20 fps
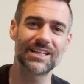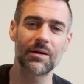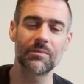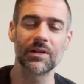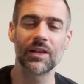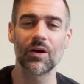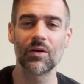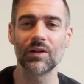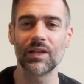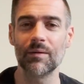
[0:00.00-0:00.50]
down
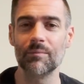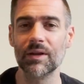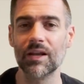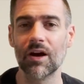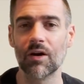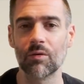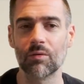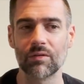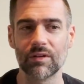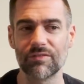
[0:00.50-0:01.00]
below and let me
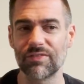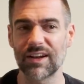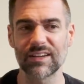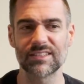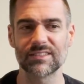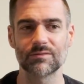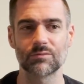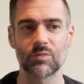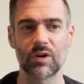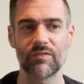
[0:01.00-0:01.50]
know. In
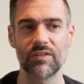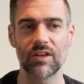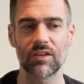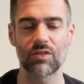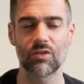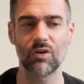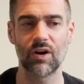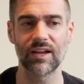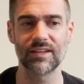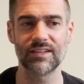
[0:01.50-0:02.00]
fact, whether you
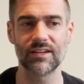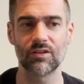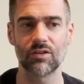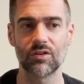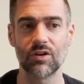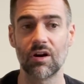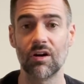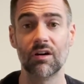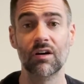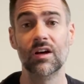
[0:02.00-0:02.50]
thought I did or
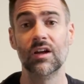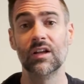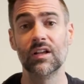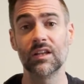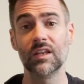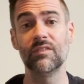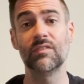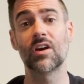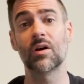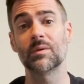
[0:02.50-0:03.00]
not,
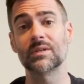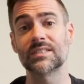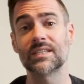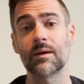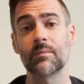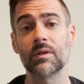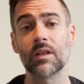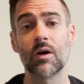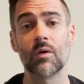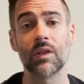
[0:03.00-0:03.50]
leave your comments
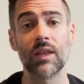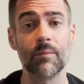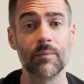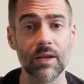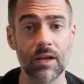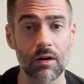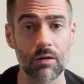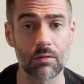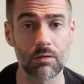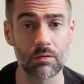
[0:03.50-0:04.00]
down below and let me
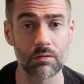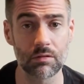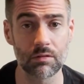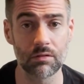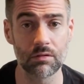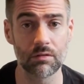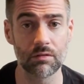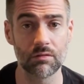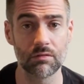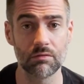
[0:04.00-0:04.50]
know.
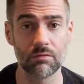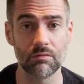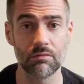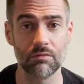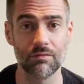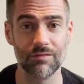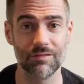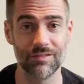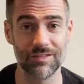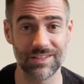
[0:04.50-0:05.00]

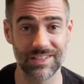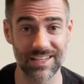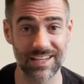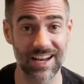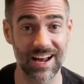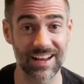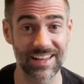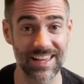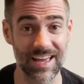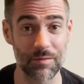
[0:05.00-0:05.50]
Did
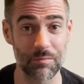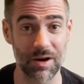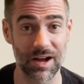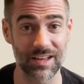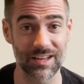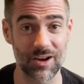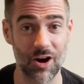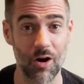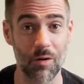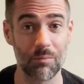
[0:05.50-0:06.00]
I get
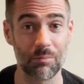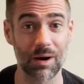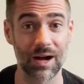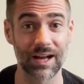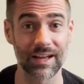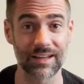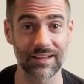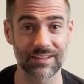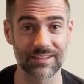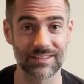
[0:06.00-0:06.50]
my com
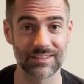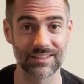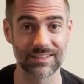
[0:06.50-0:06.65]
back?